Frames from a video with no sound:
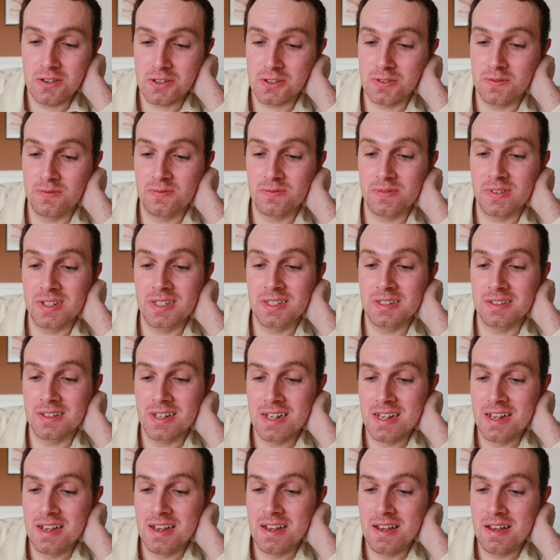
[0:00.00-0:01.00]
something
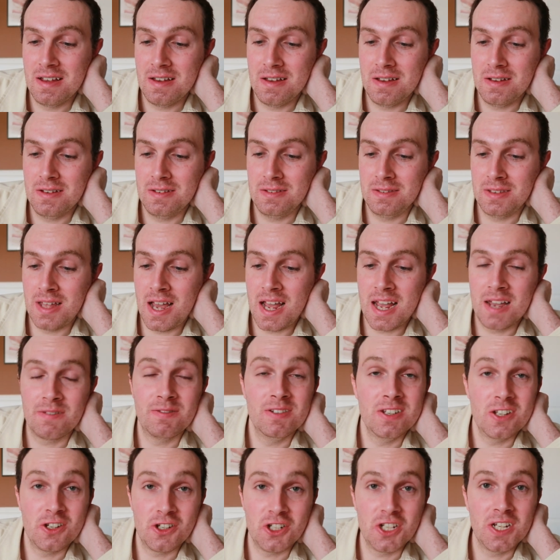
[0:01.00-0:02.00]
that I
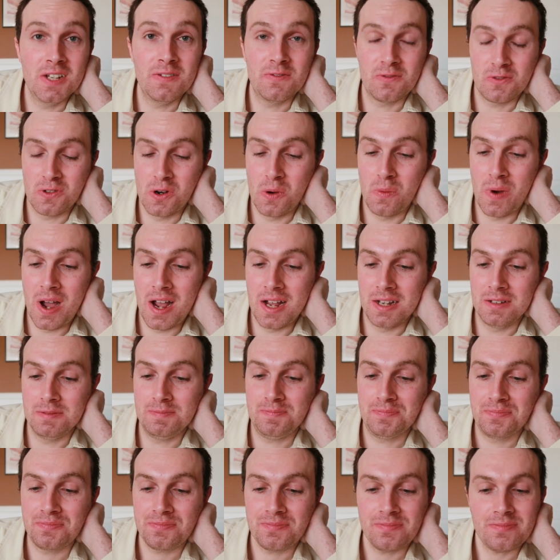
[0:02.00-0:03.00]
haven't achieved for a
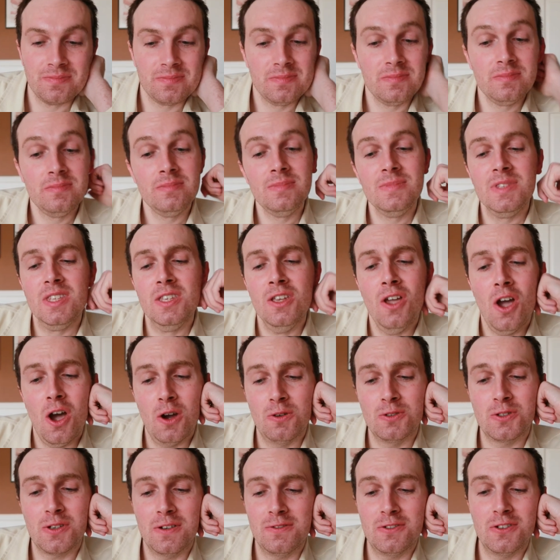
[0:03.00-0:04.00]
while.
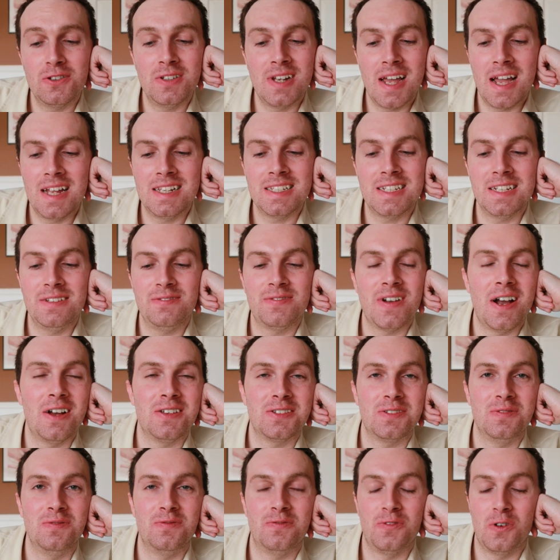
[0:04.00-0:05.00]
Oh, so I've done
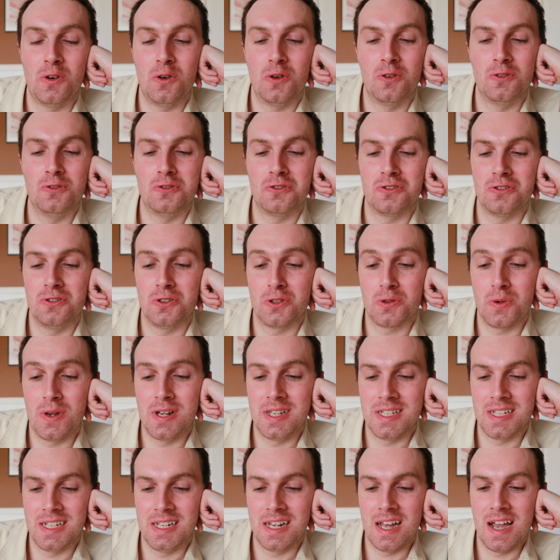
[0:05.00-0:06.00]

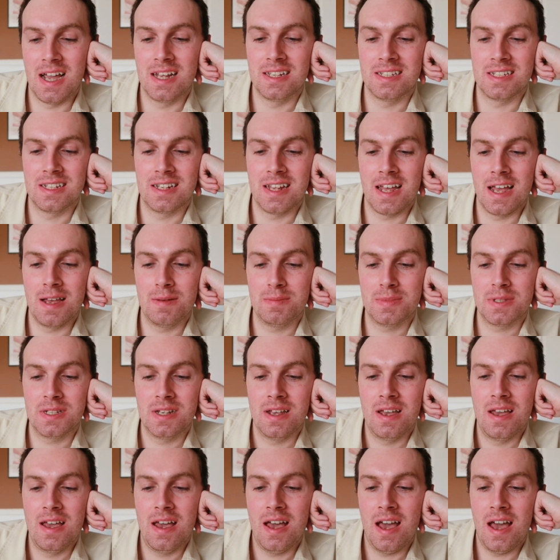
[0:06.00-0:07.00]
19,429 steps.
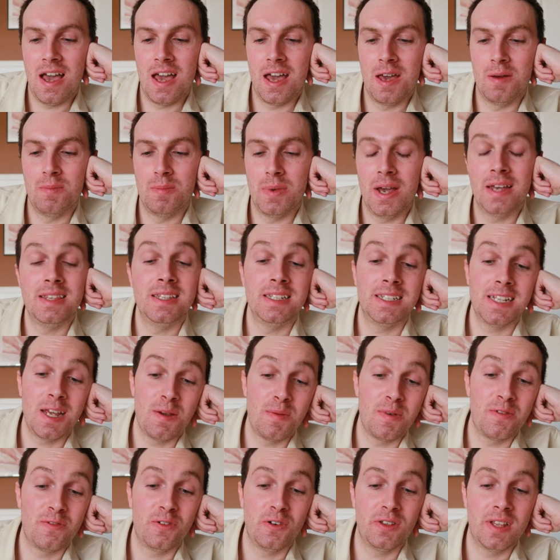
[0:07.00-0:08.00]
And the
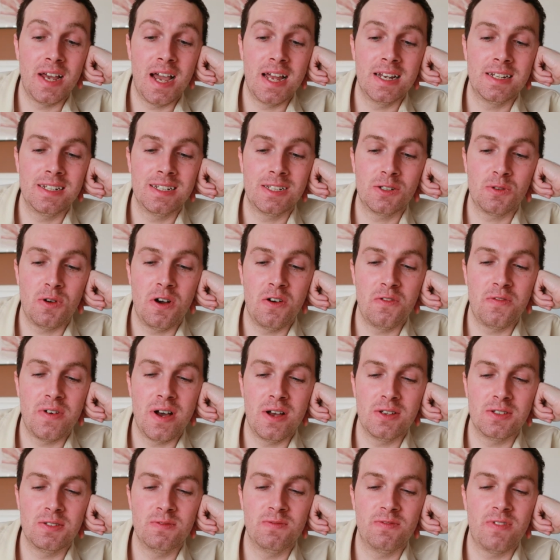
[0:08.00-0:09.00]
day before that I did
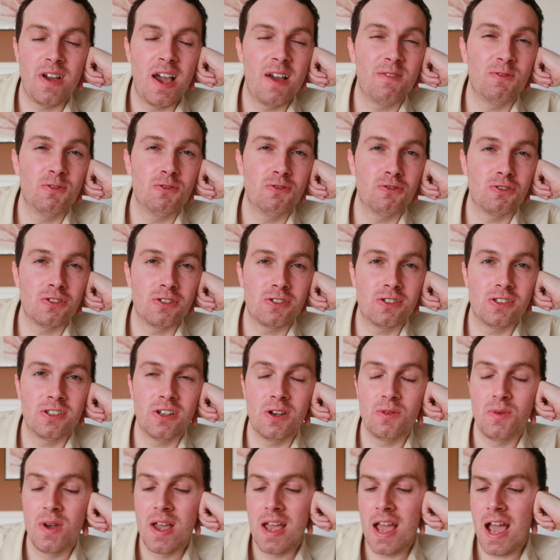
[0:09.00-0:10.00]
12,500.
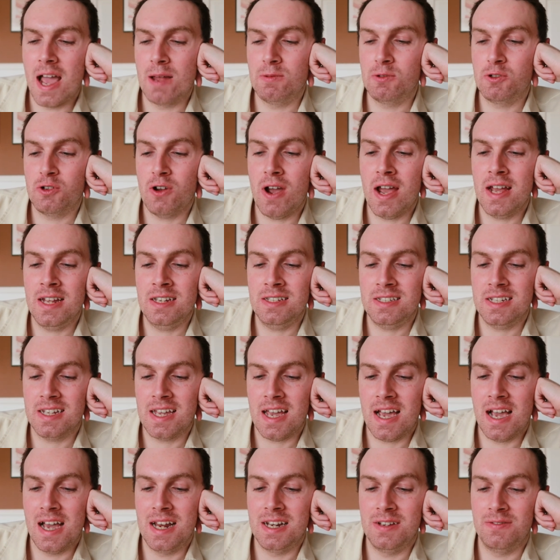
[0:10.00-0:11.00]
So I'm trying to
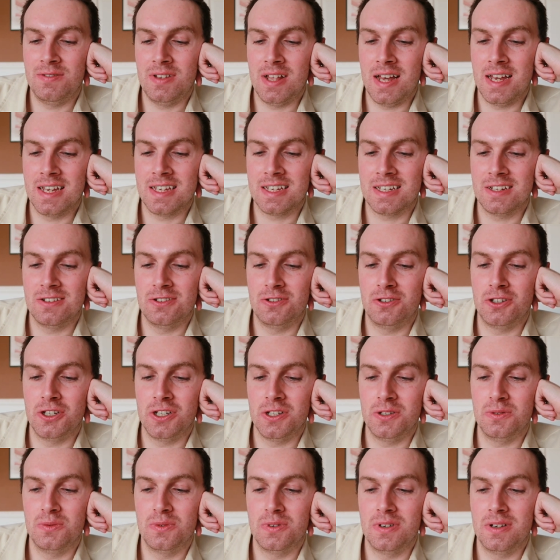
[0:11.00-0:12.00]
kind of like
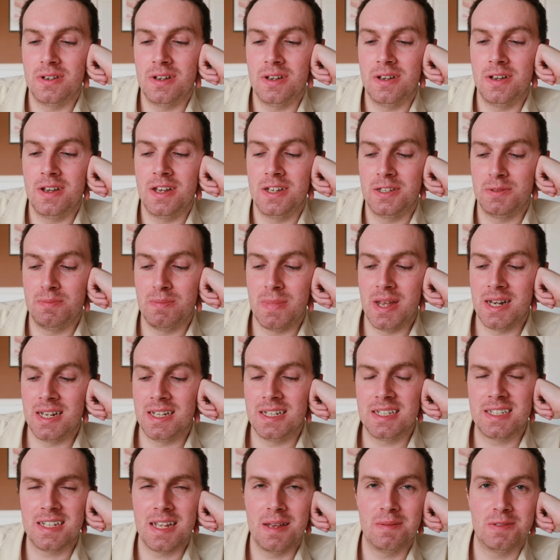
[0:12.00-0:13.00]
do as
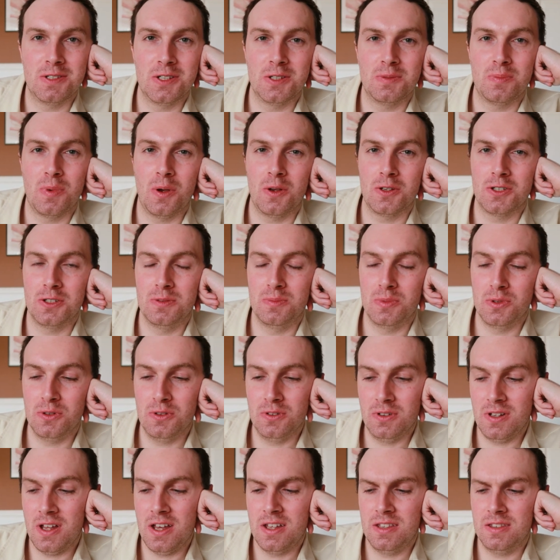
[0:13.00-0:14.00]
many steps as
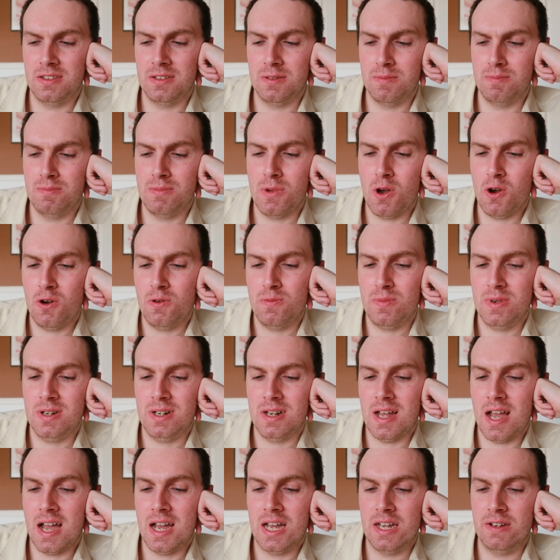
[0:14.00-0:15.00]
possible. At the
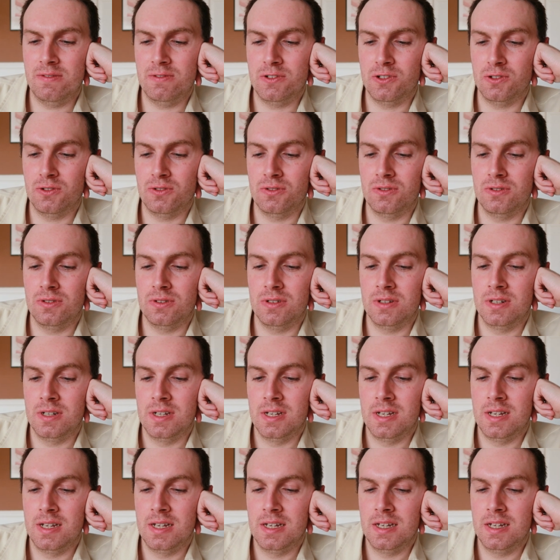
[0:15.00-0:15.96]
moment I have done